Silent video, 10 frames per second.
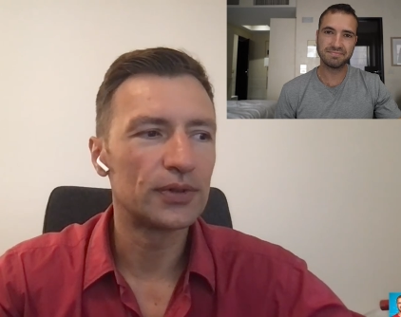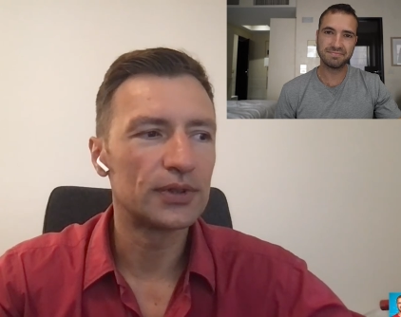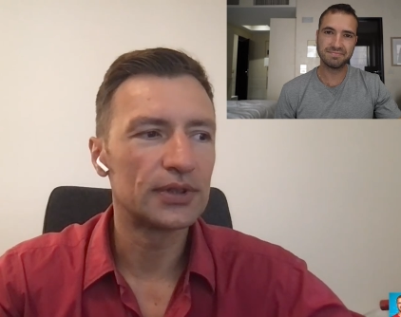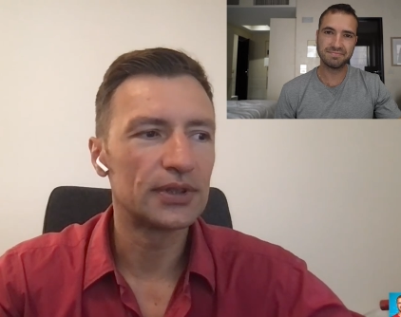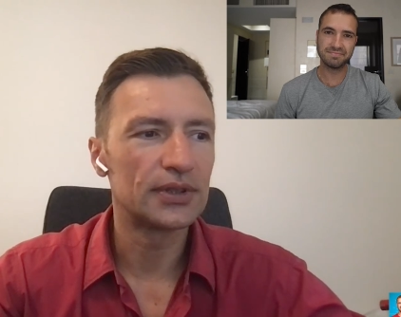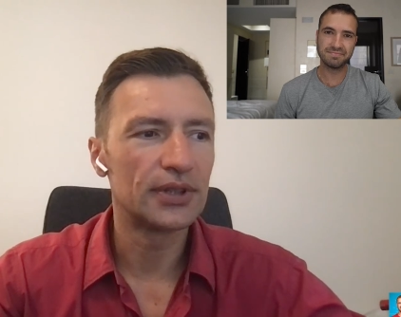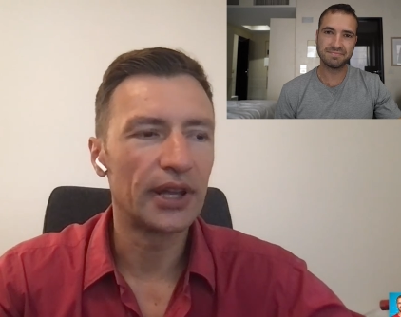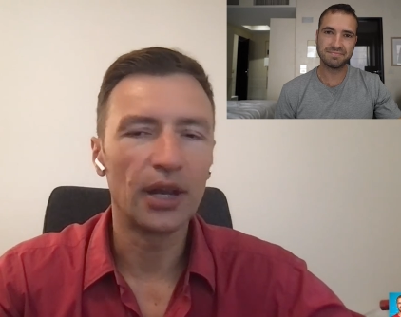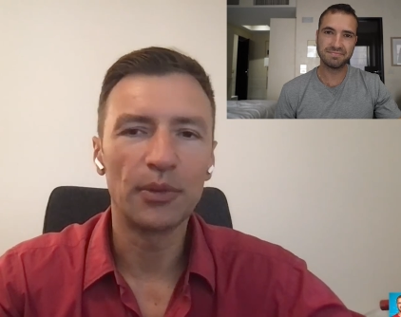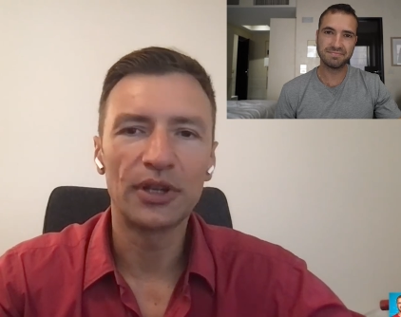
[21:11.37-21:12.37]
Speaker 1: uh,
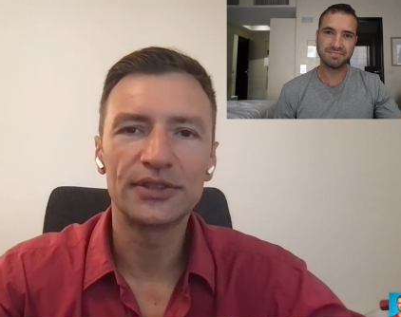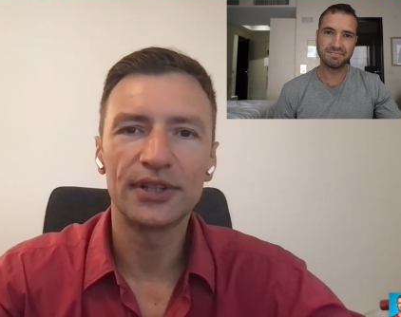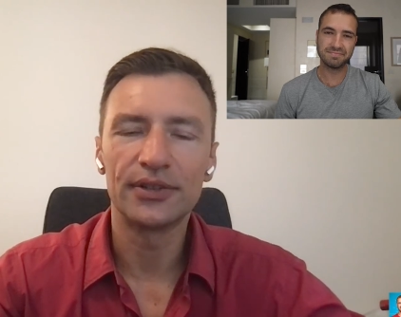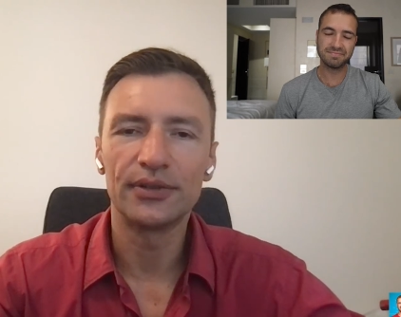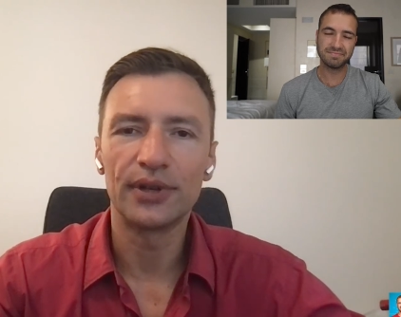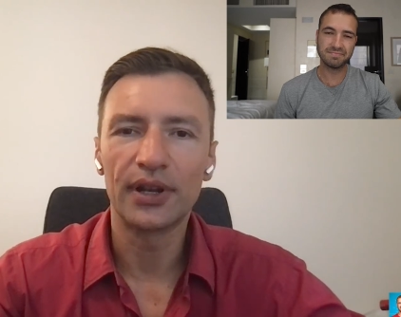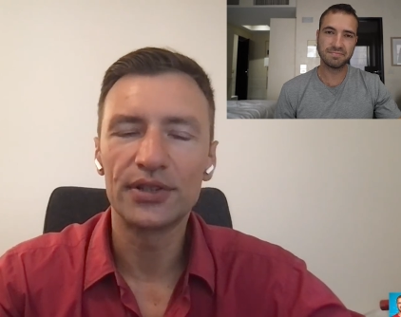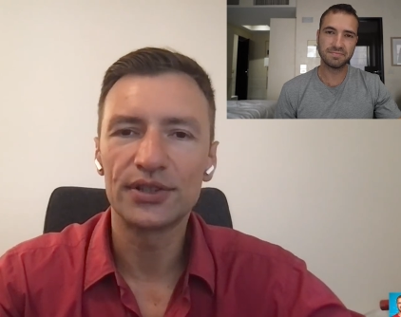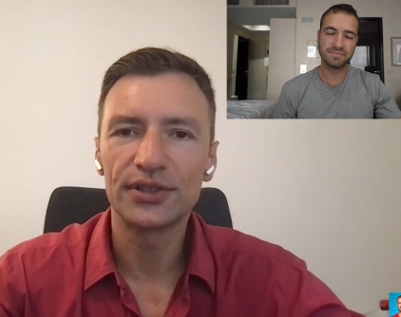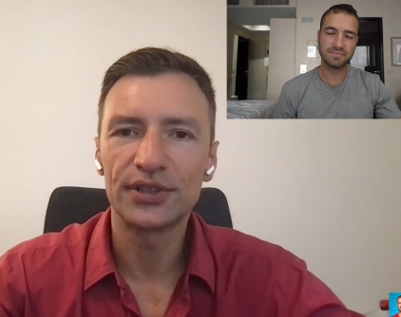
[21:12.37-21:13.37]
dynamics and
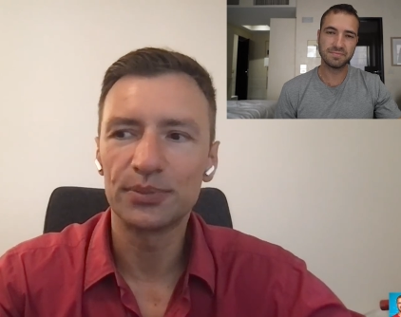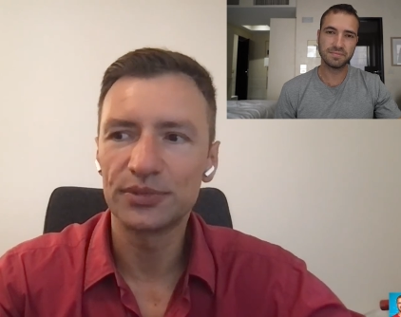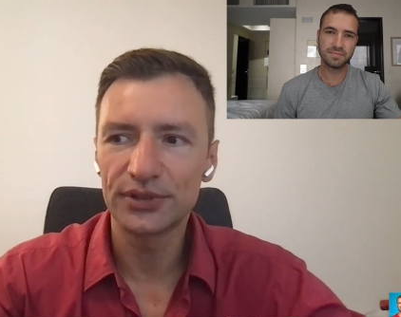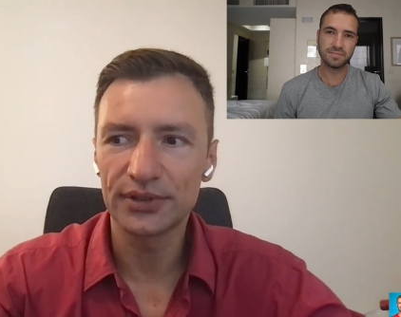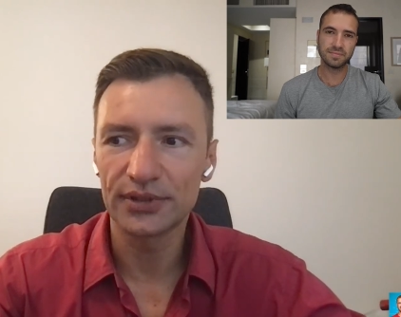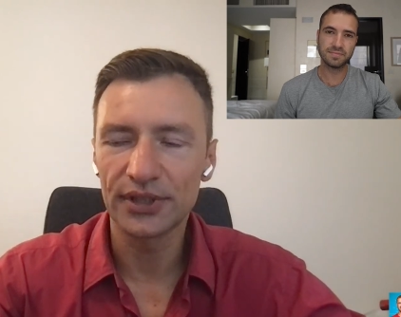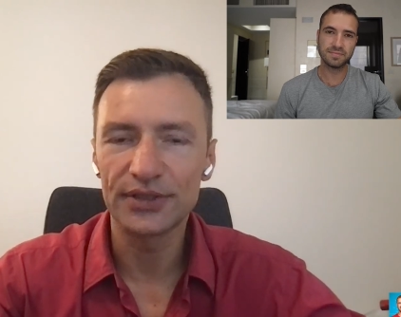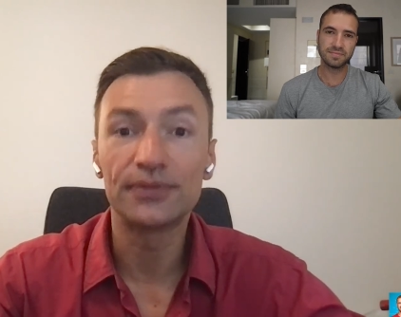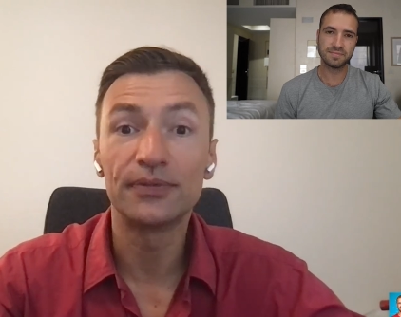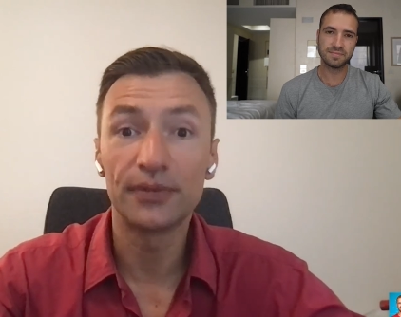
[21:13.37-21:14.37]
relationships uh,
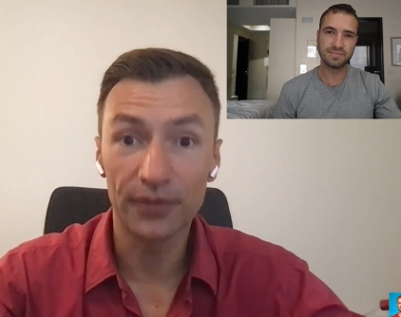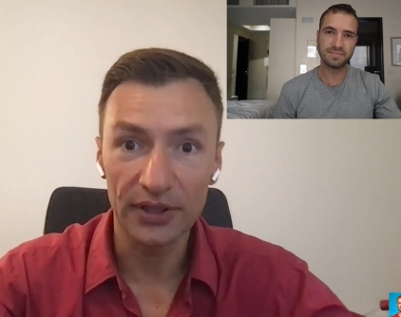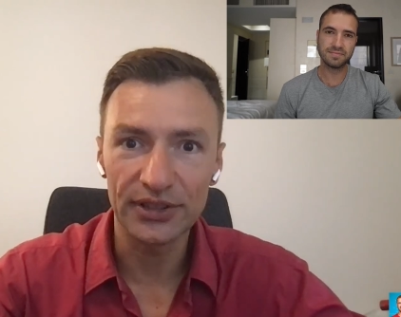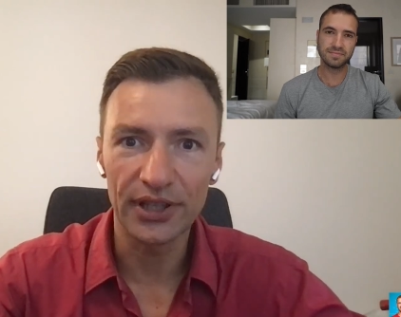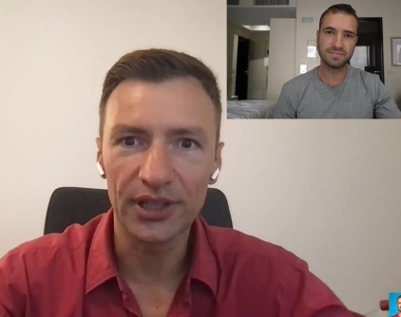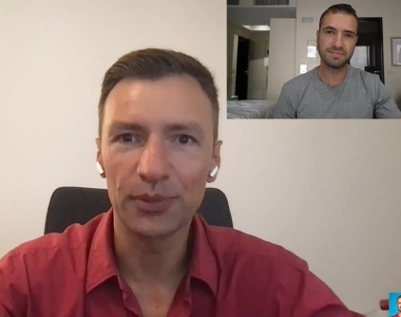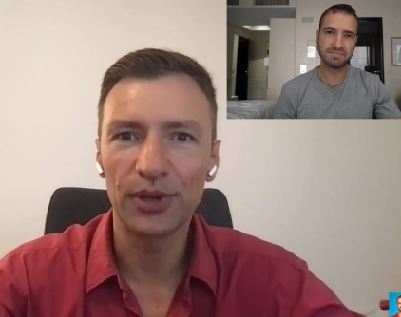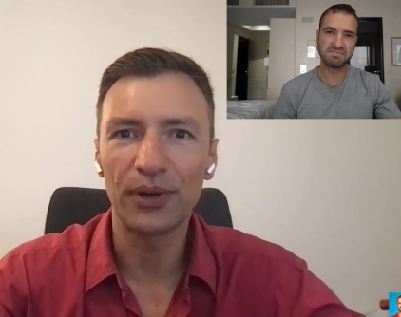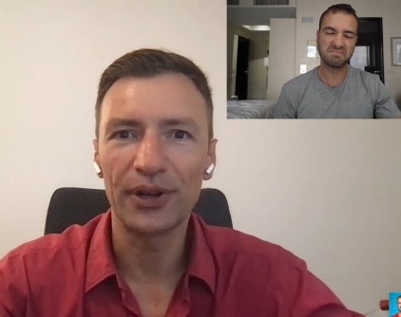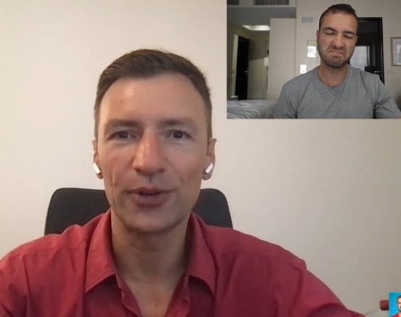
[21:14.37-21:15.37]
is fascinating
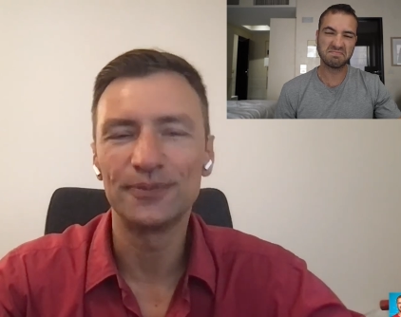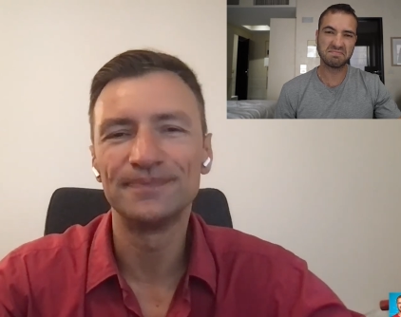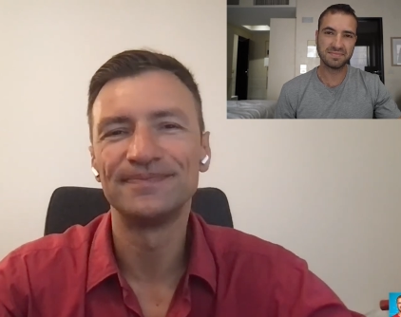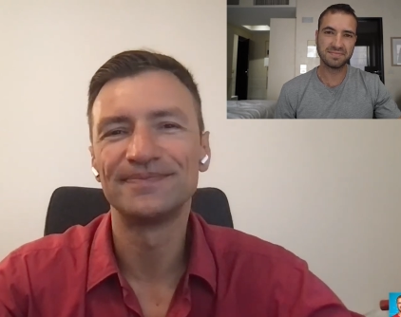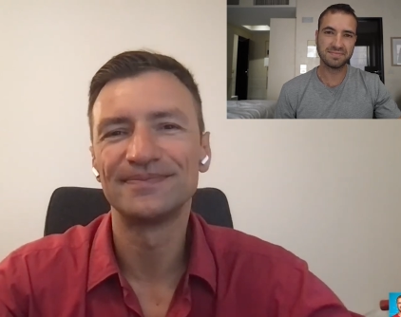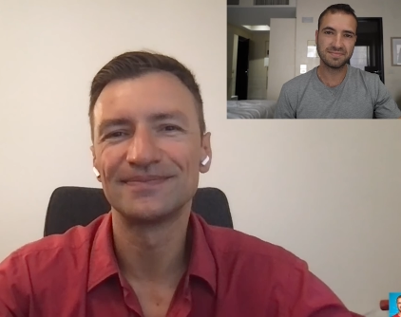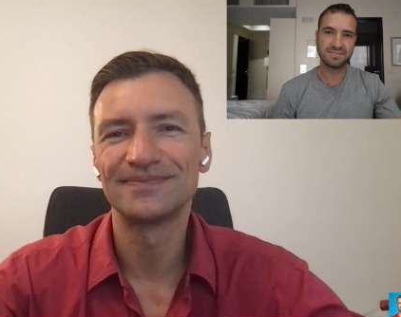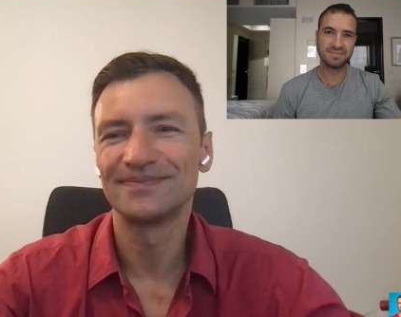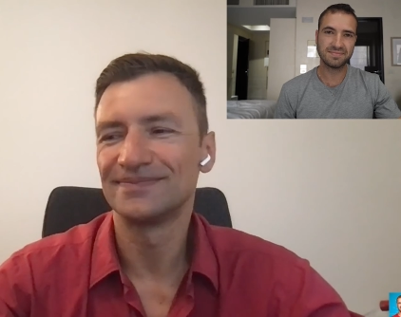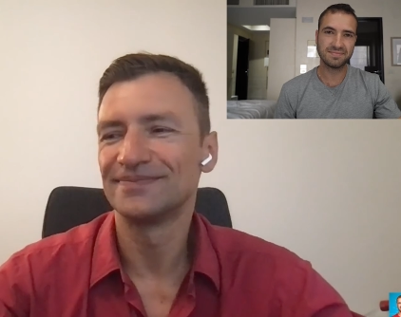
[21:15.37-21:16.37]
me
Speaker 2: right now
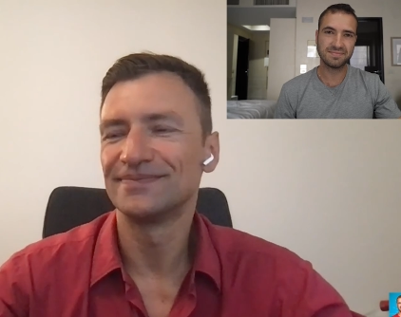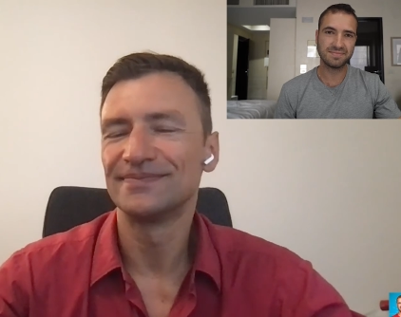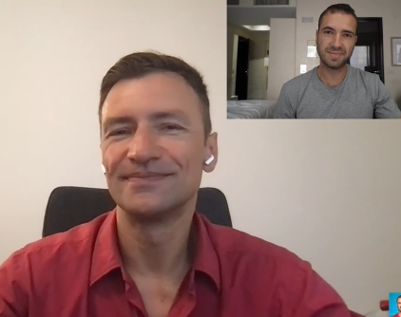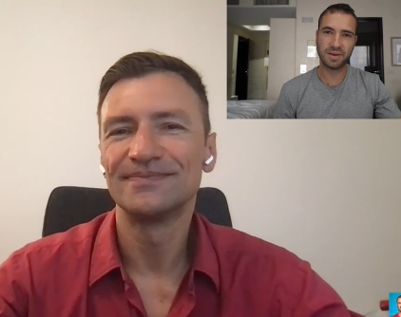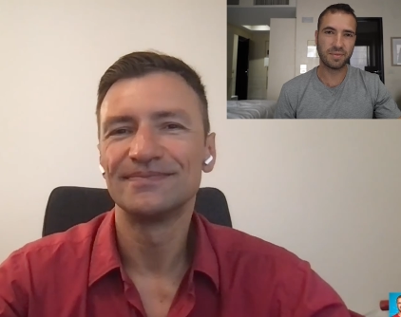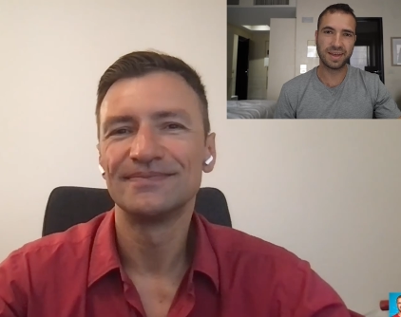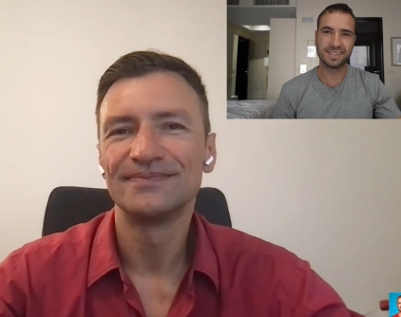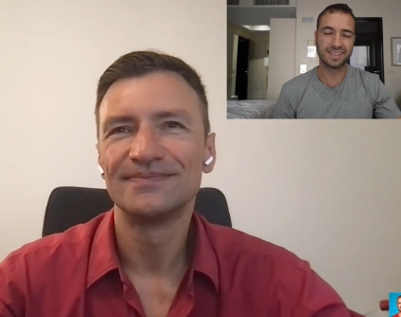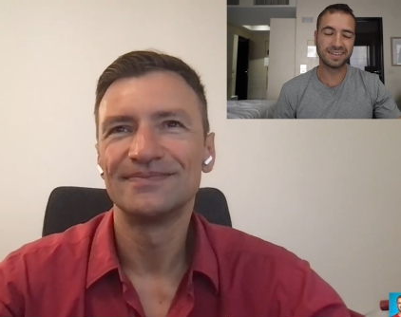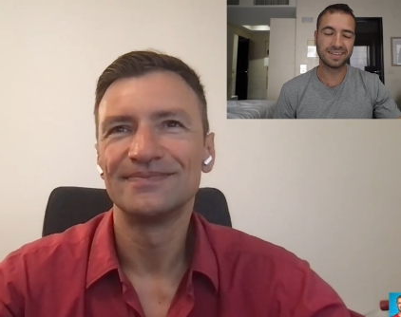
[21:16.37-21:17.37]

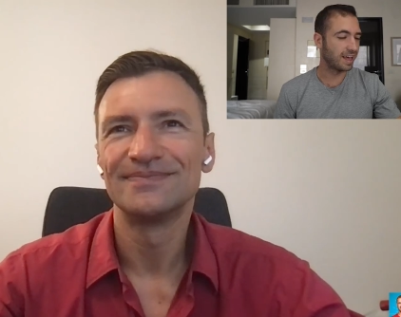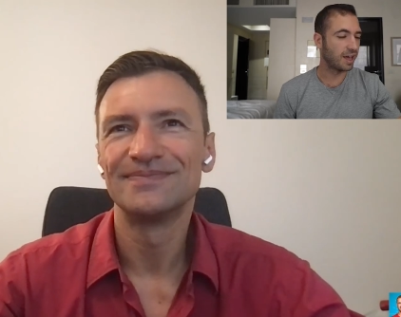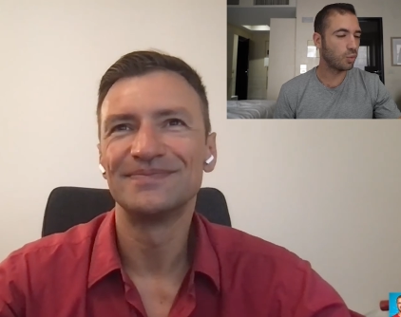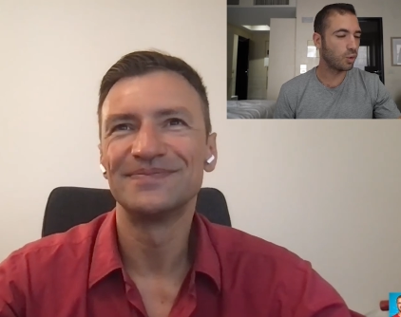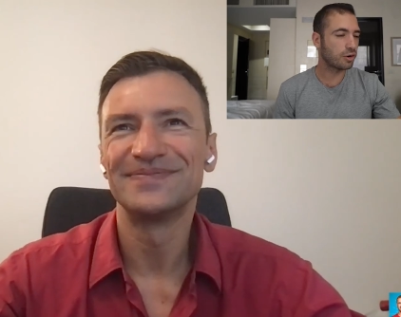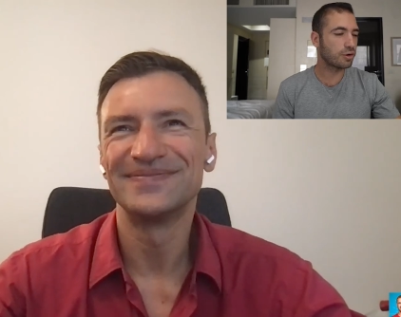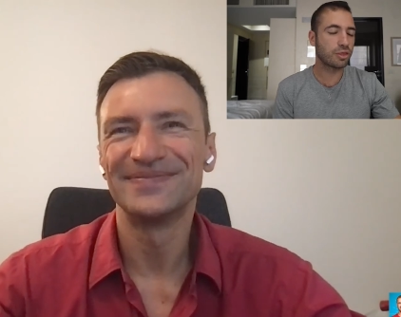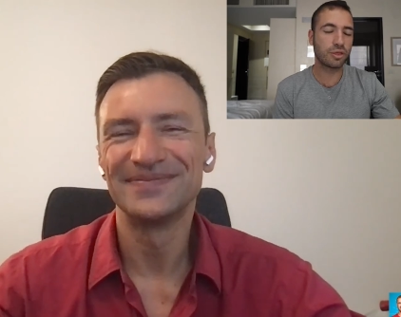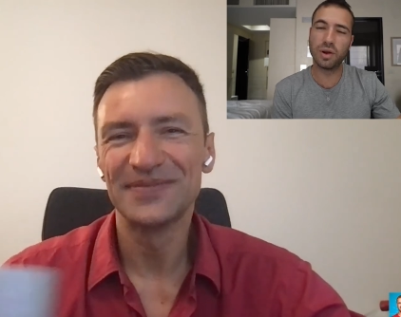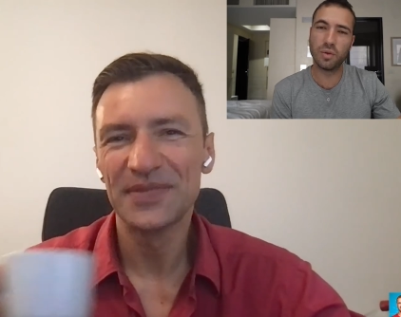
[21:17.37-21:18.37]
amazing and what are
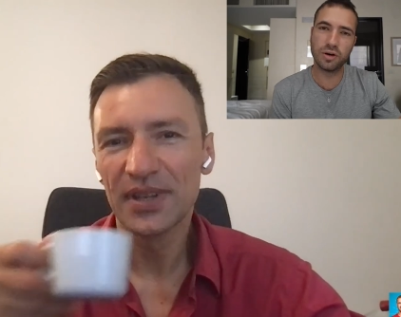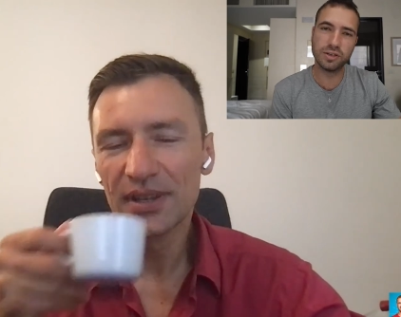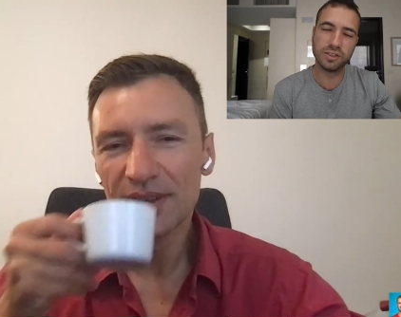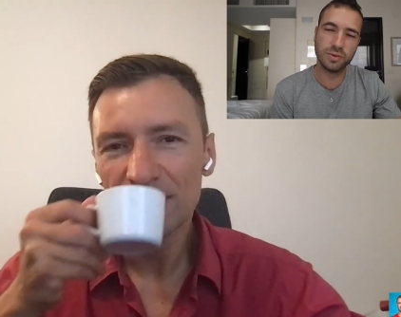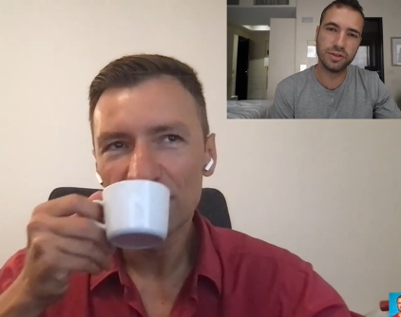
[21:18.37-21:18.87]
three words you